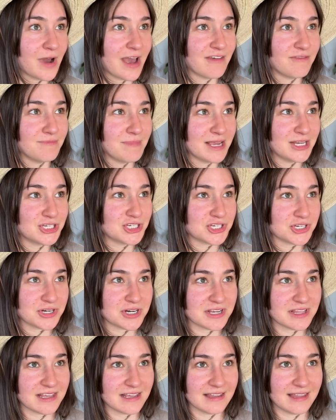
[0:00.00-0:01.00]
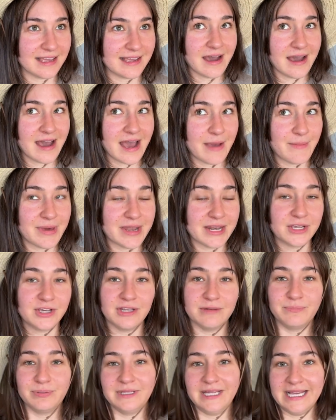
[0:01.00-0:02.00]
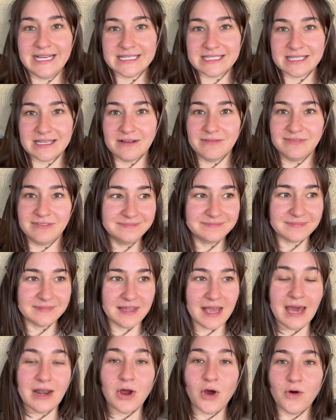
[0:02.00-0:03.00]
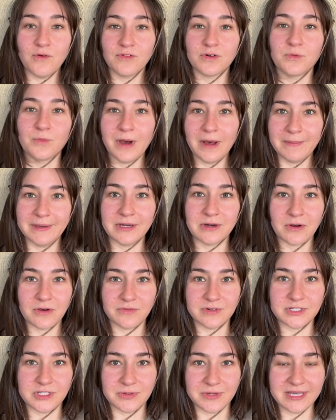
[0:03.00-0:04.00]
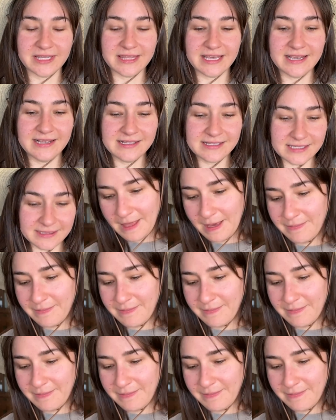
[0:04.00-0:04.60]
I've made sure that like I'm at a good place of not overwhelming or overdoing things,